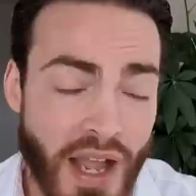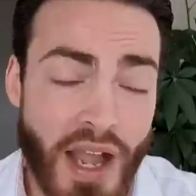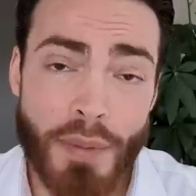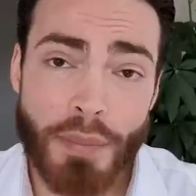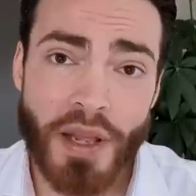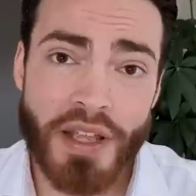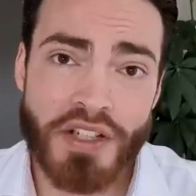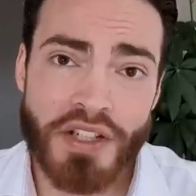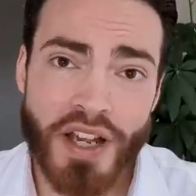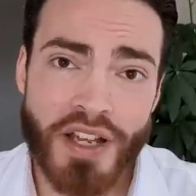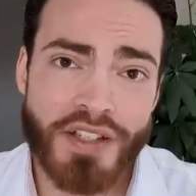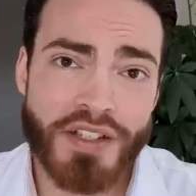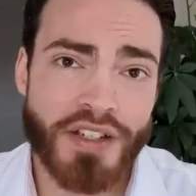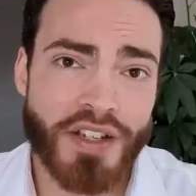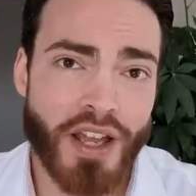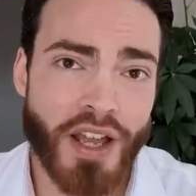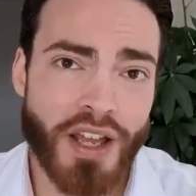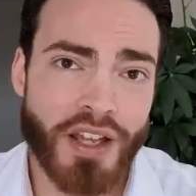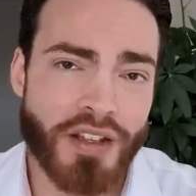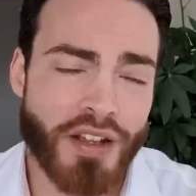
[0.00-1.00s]
I play
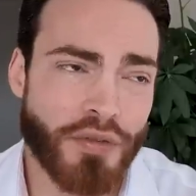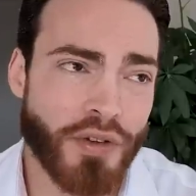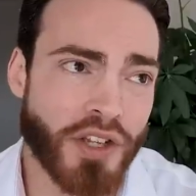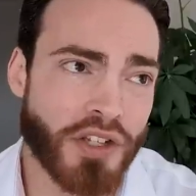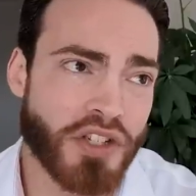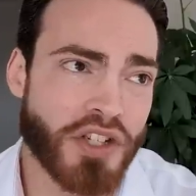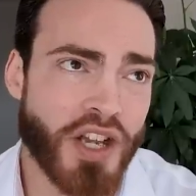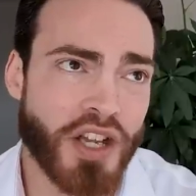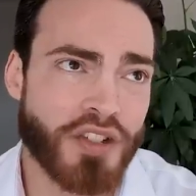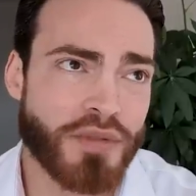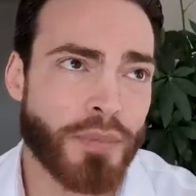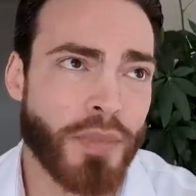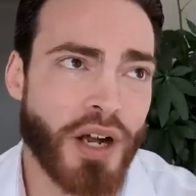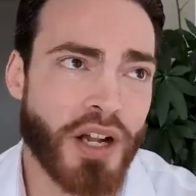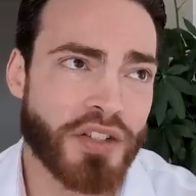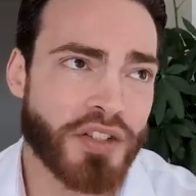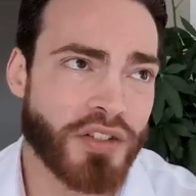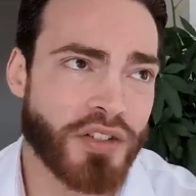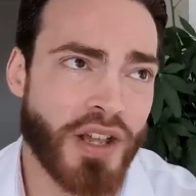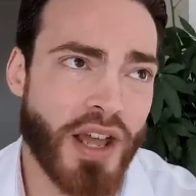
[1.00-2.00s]
chess, and I think chess
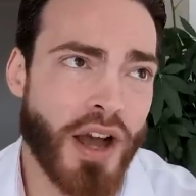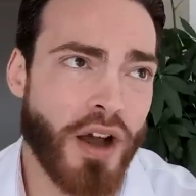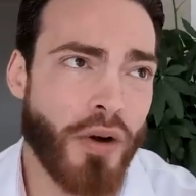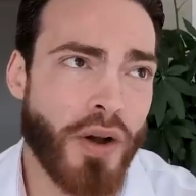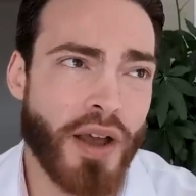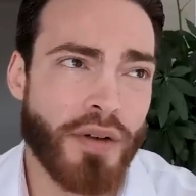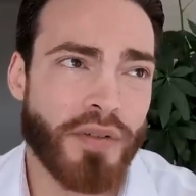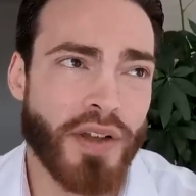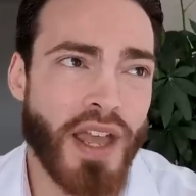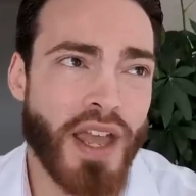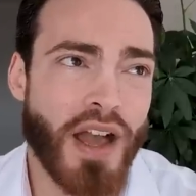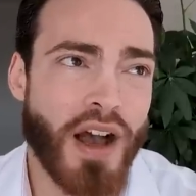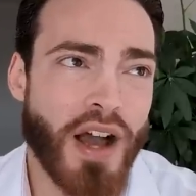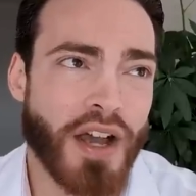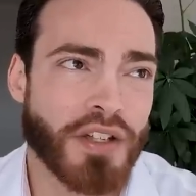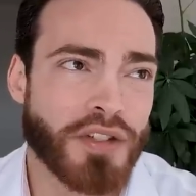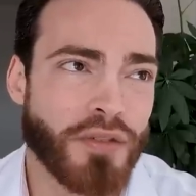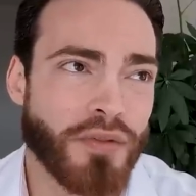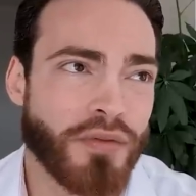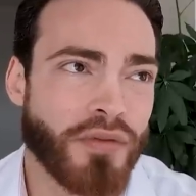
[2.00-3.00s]
bots now have
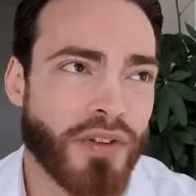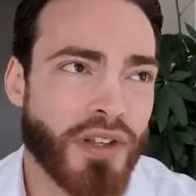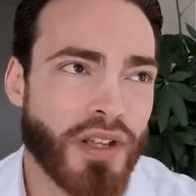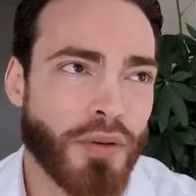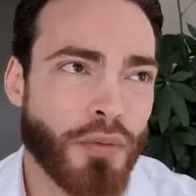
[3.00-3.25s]
AIs of